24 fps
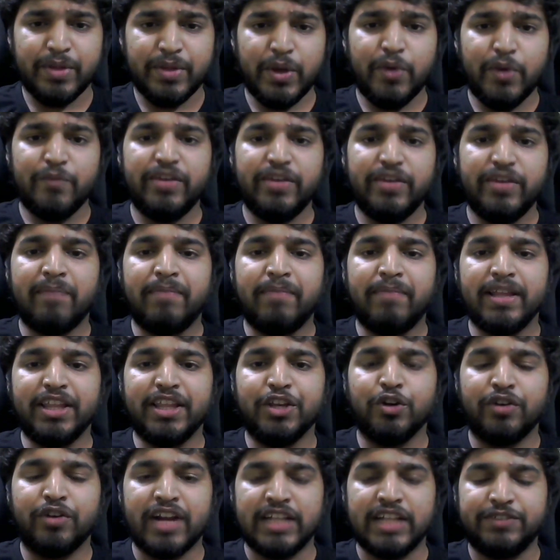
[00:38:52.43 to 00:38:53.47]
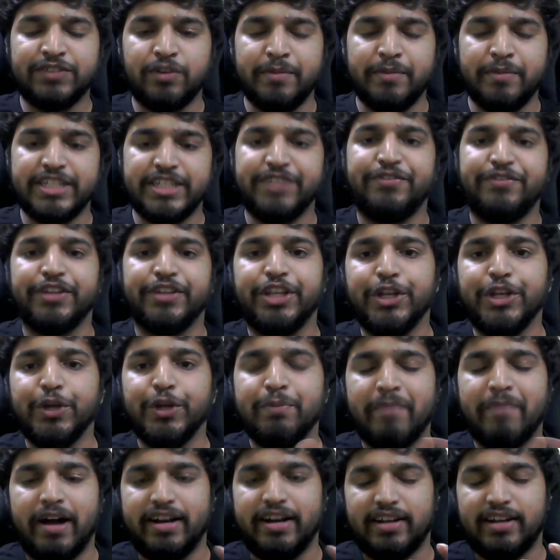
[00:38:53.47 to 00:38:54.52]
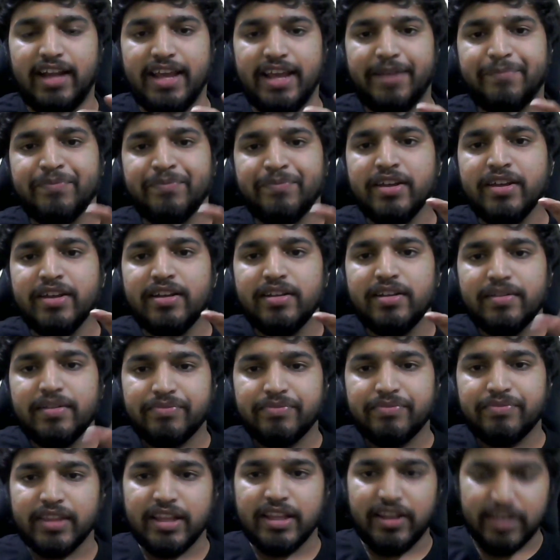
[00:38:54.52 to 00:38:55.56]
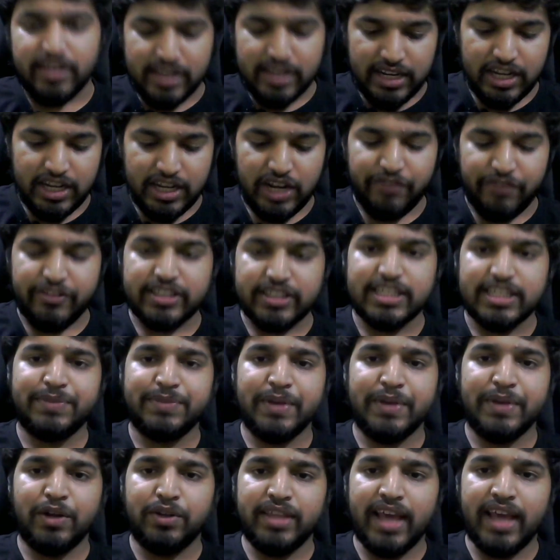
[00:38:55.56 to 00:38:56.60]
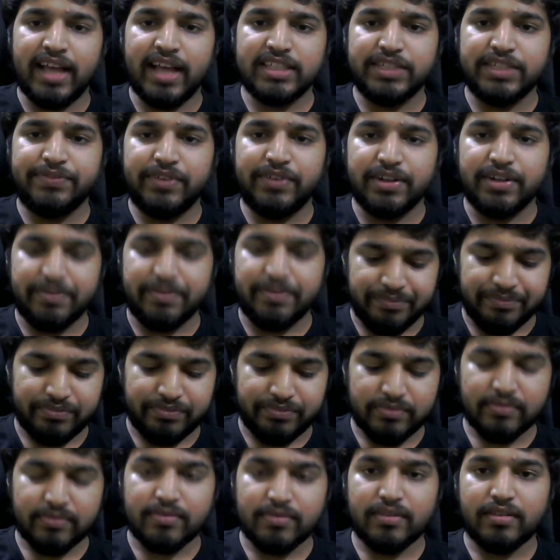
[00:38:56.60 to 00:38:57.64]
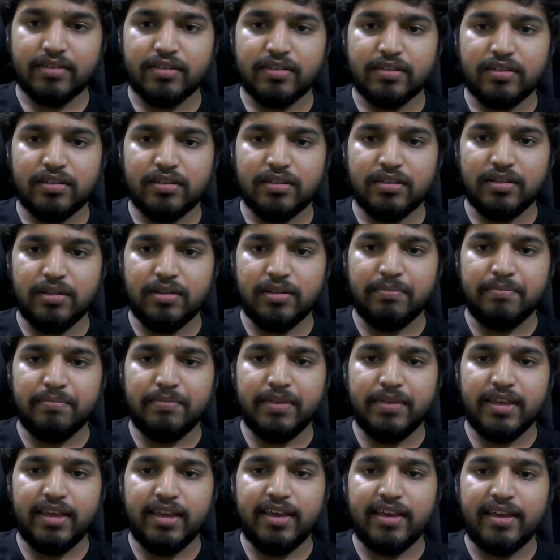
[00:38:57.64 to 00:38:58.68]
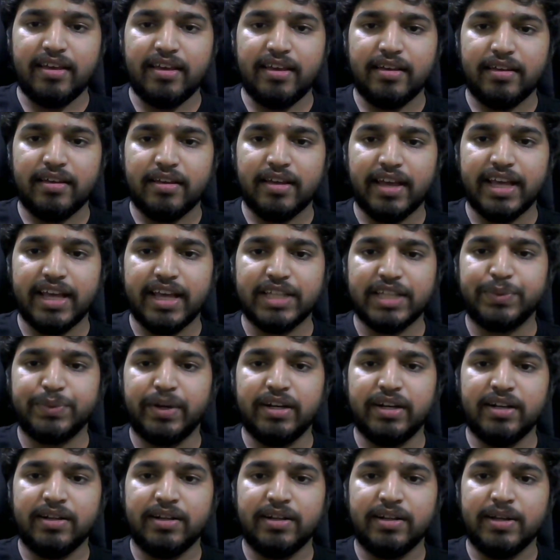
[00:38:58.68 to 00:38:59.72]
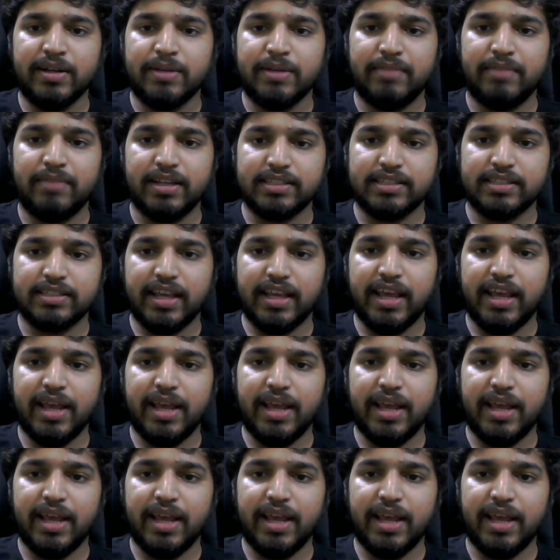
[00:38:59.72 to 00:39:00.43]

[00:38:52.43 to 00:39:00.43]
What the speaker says: we apply the new transformation for the new part. Like, since we know the answer for e x1 plus a